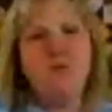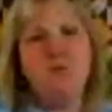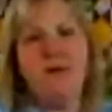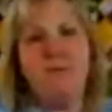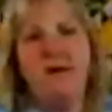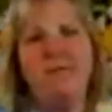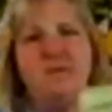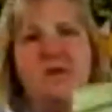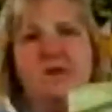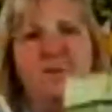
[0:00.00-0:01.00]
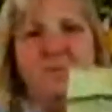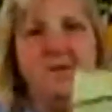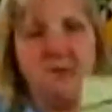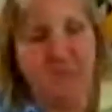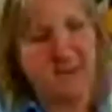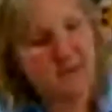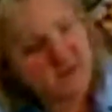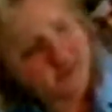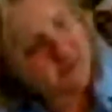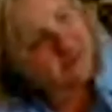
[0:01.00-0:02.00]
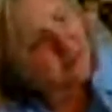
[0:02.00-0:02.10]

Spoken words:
doing? I'm having to clip this because